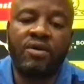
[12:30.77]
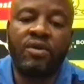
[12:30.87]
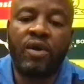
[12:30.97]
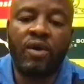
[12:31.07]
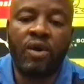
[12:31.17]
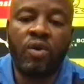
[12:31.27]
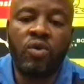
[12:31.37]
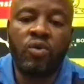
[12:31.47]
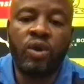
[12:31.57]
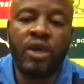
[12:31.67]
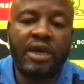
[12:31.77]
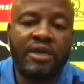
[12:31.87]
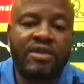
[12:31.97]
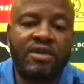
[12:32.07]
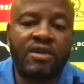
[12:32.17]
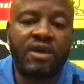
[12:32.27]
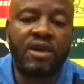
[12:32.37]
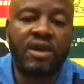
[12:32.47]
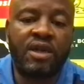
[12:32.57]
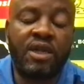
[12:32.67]
on our own. We need
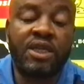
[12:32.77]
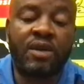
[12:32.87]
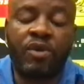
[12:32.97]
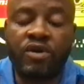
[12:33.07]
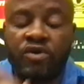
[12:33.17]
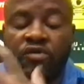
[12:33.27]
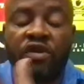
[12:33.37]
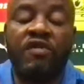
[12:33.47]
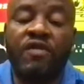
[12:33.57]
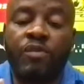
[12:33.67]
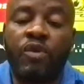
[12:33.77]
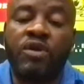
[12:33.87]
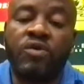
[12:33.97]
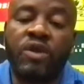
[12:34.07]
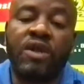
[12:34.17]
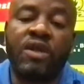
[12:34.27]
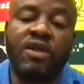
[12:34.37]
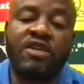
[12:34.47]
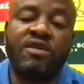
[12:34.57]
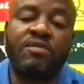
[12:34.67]
the support of everybody within
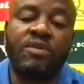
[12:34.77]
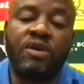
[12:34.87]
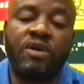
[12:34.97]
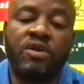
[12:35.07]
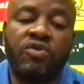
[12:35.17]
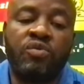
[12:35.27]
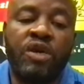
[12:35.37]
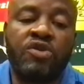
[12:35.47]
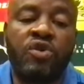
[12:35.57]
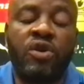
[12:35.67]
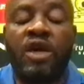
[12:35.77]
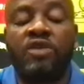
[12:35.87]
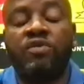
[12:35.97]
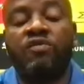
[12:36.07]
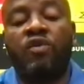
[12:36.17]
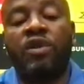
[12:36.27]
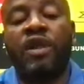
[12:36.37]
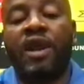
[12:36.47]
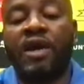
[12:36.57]
the team to make sure that we've got the